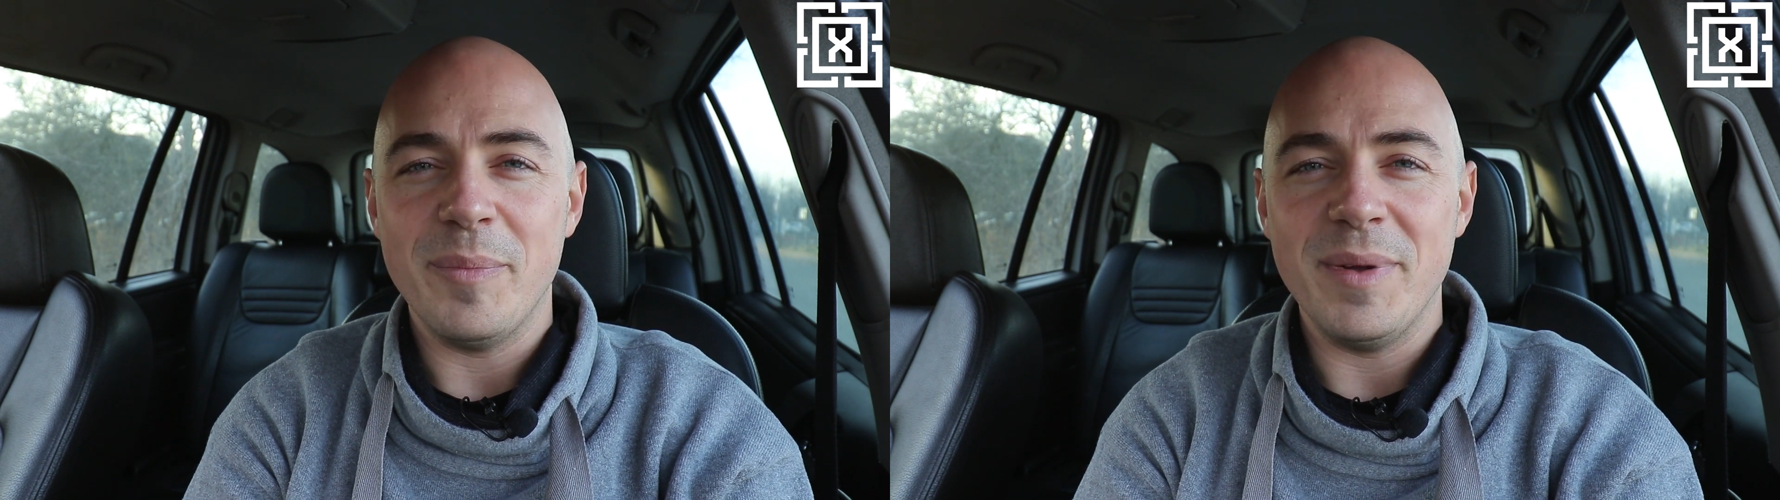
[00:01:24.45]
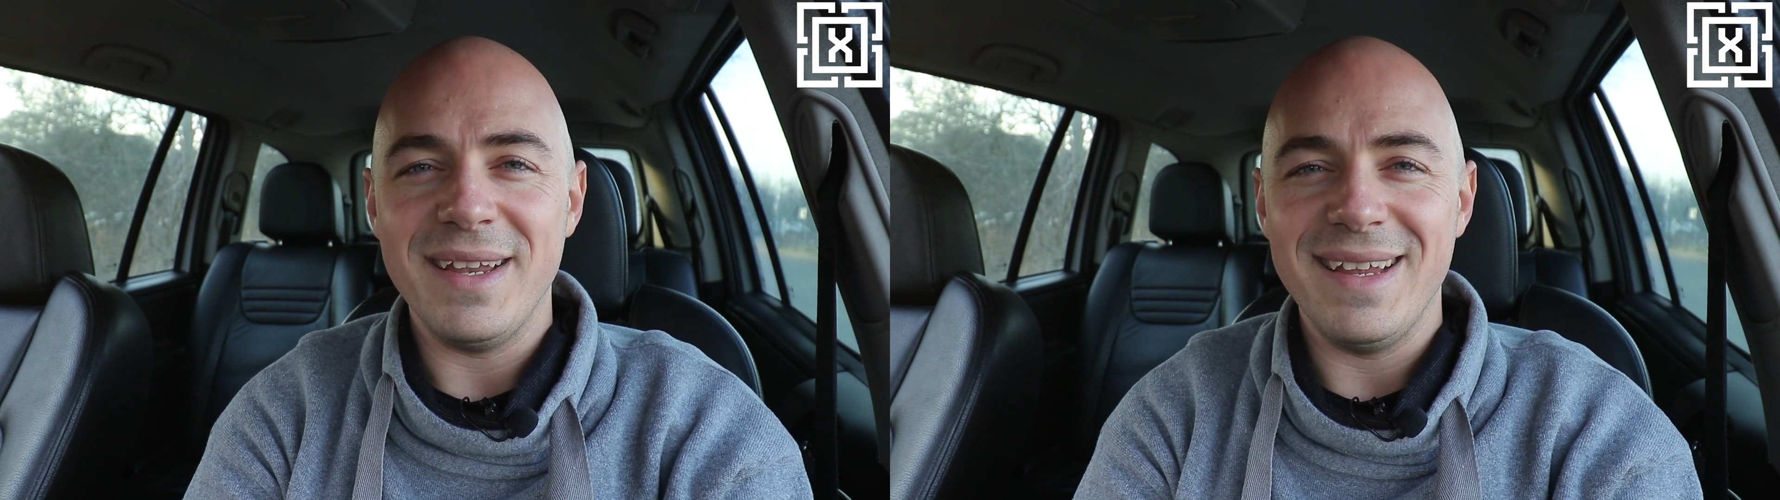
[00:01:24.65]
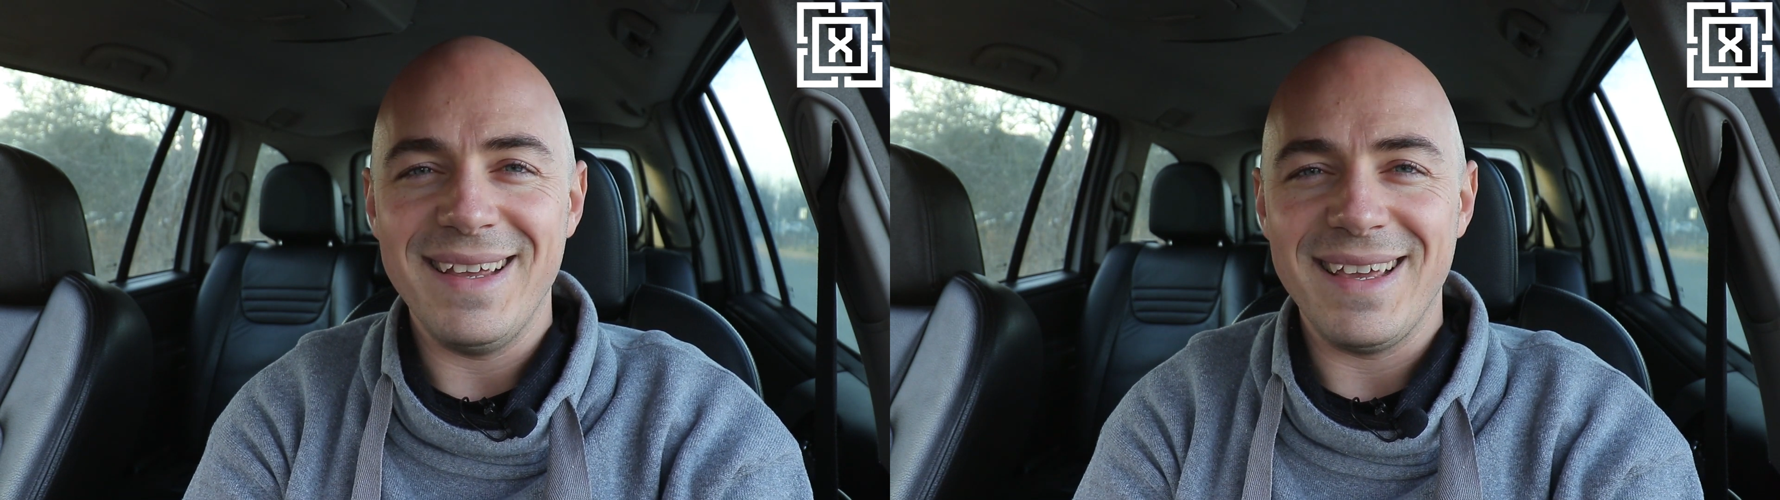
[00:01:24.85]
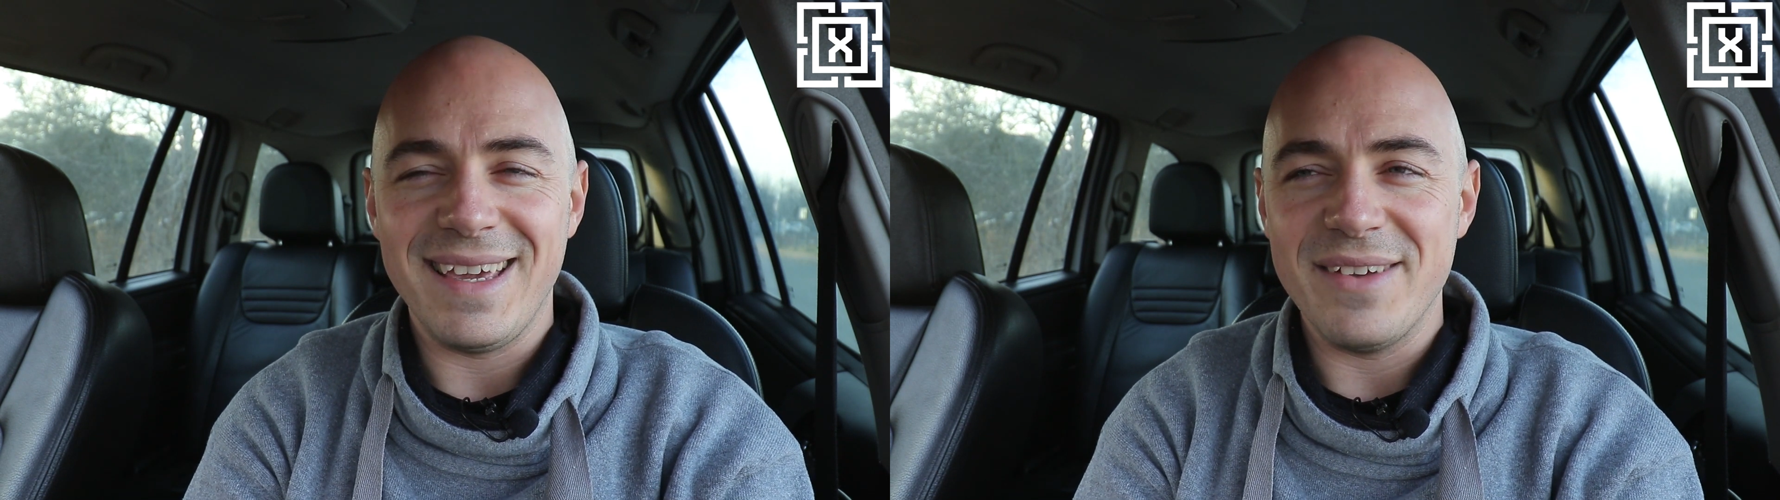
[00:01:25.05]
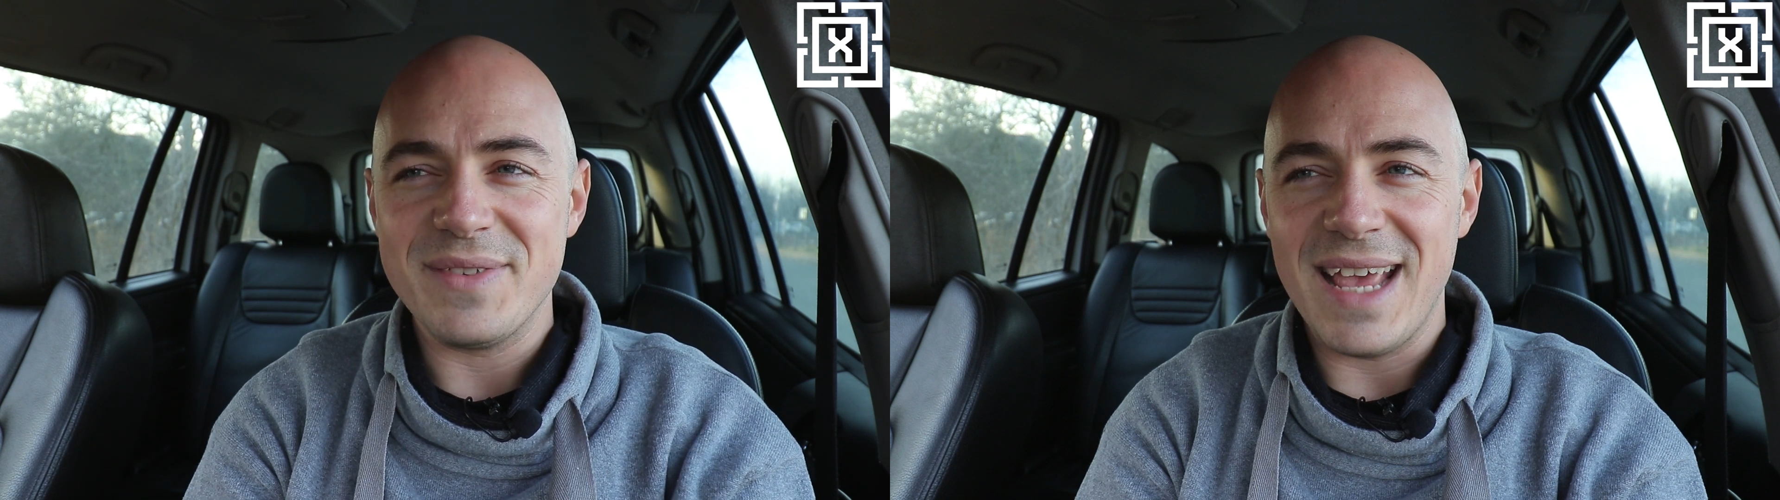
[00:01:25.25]
But it
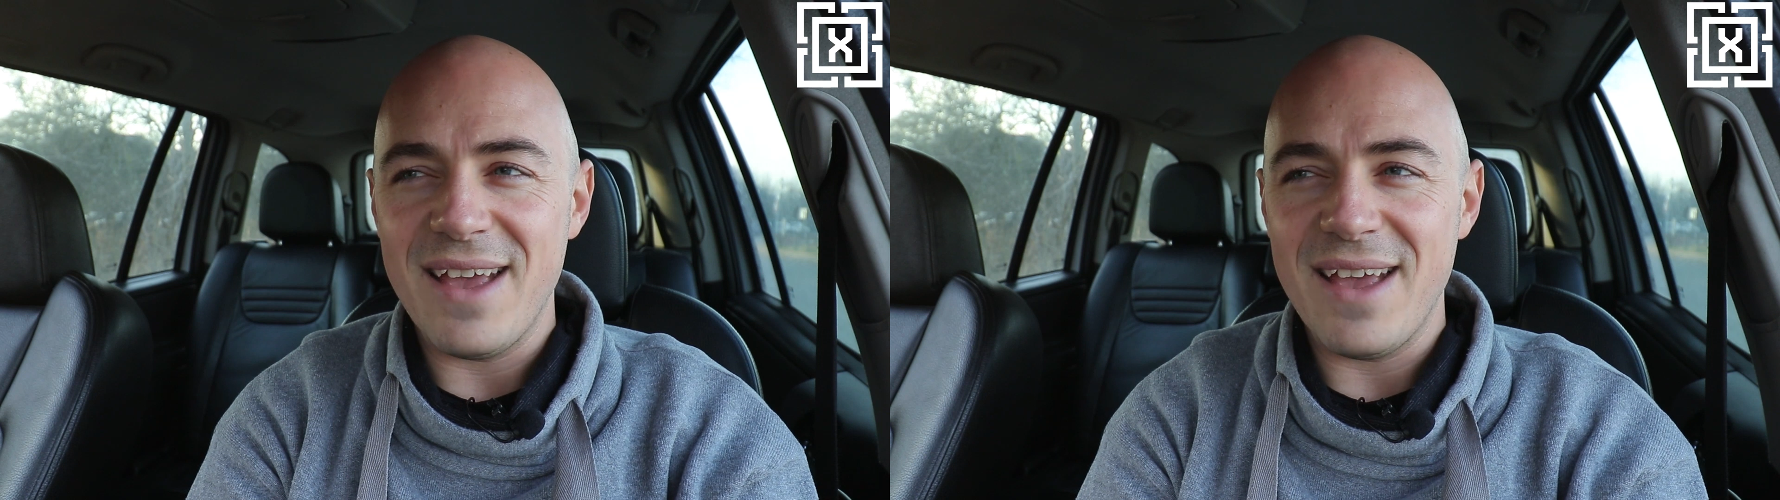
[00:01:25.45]
gives